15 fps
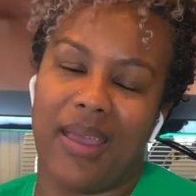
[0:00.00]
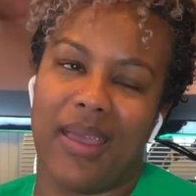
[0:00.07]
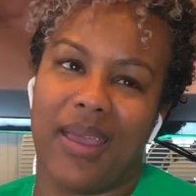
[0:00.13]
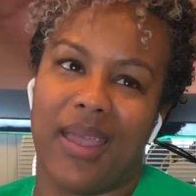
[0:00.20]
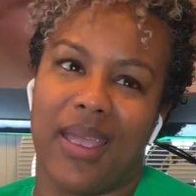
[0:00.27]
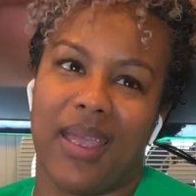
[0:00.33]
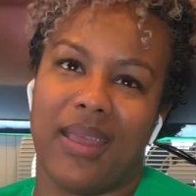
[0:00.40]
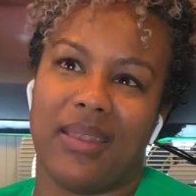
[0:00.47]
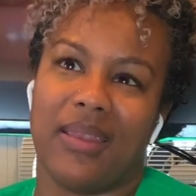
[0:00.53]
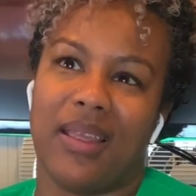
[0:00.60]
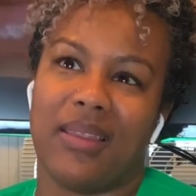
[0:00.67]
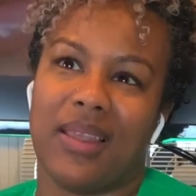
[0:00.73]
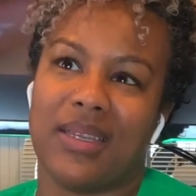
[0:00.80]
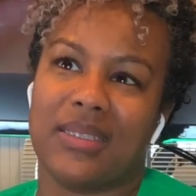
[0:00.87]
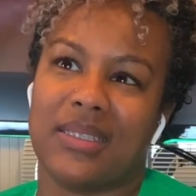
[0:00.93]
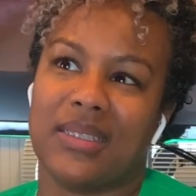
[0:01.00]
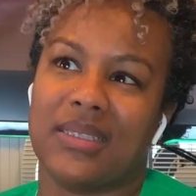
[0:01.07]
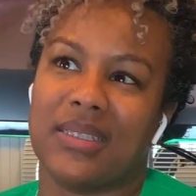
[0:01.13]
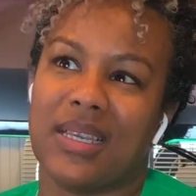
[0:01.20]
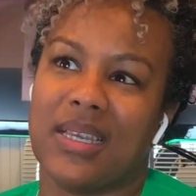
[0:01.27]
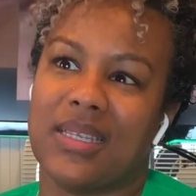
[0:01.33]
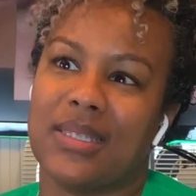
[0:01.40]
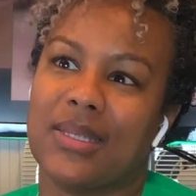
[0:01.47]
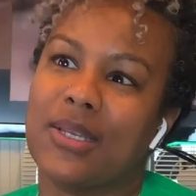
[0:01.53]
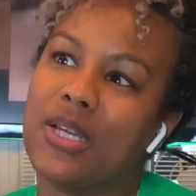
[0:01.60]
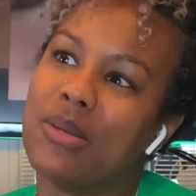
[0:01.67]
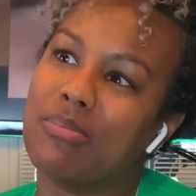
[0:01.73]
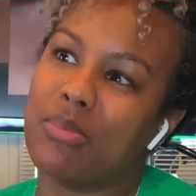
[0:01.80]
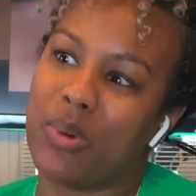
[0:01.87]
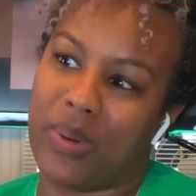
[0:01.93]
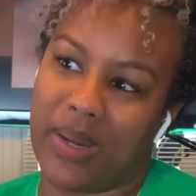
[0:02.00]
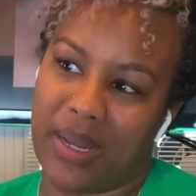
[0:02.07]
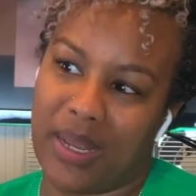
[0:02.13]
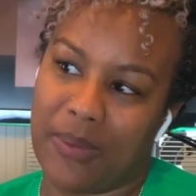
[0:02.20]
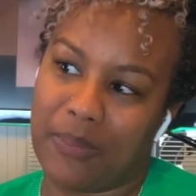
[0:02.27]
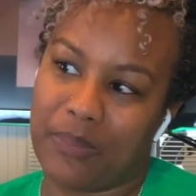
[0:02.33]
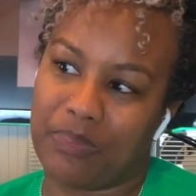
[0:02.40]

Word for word: And Alexa says, good morning.